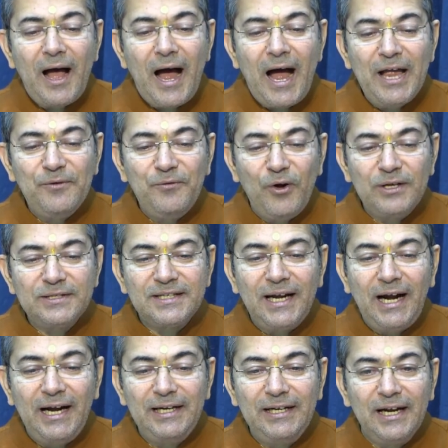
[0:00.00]
I was
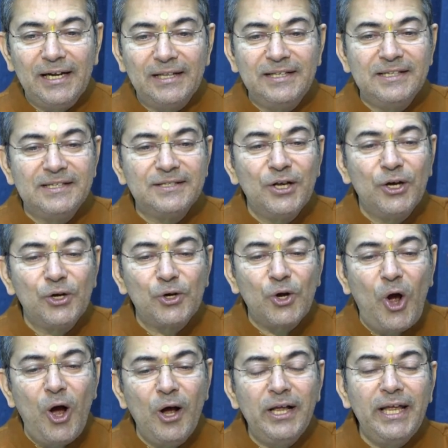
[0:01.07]
under this
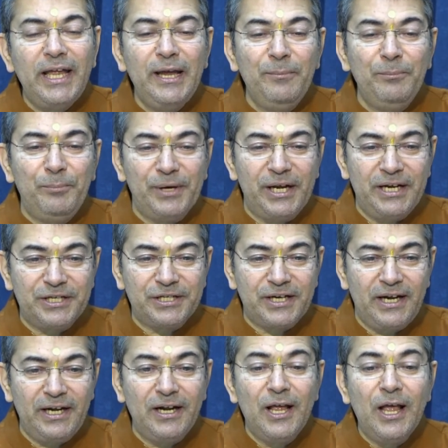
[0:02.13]
wrong
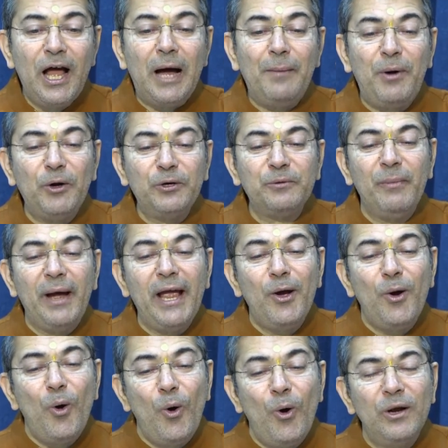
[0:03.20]
impression about
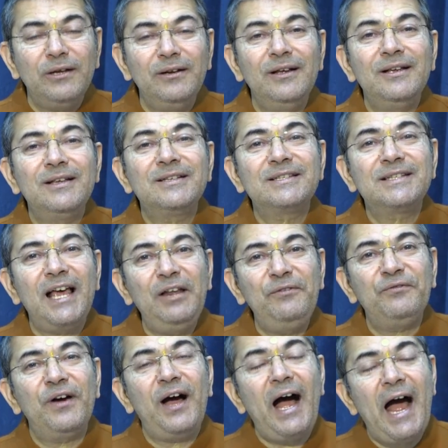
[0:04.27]
my own
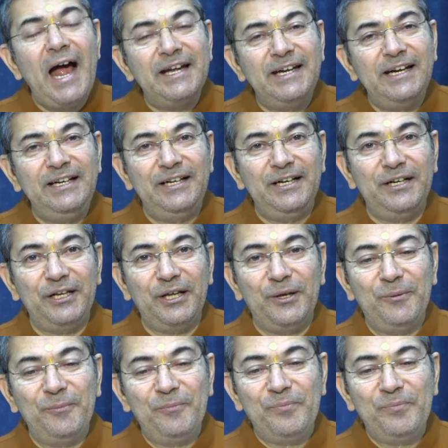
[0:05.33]
self identity.